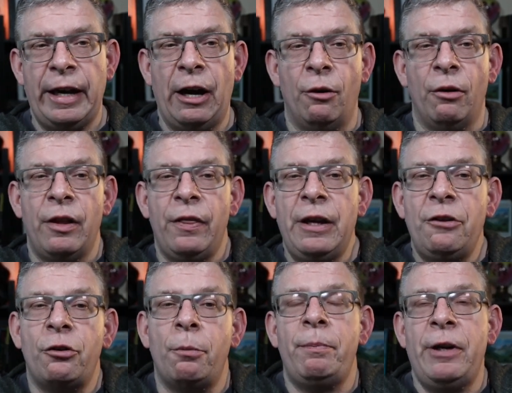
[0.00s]
Now,
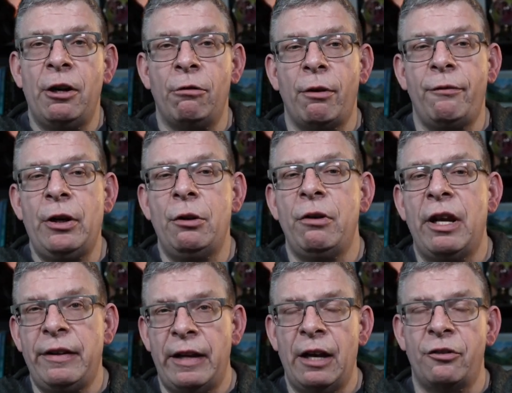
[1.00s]
these are
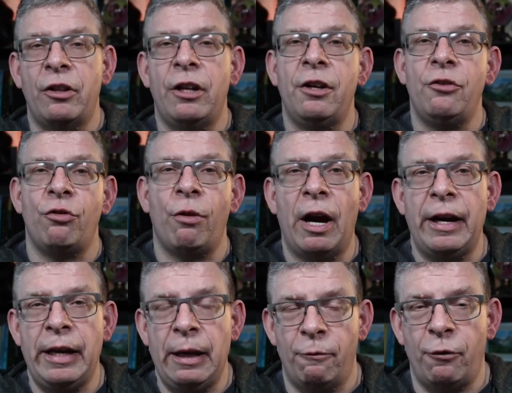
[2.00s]
peer-reviewed, tested, and
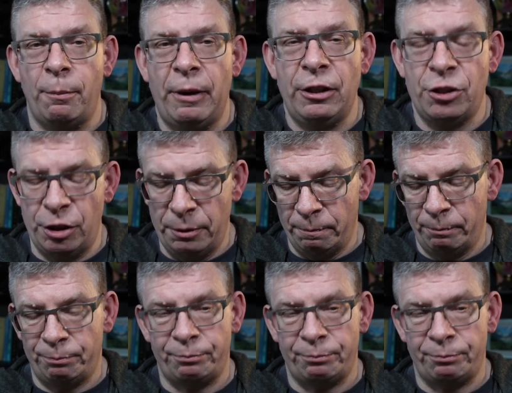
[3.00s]
tried information.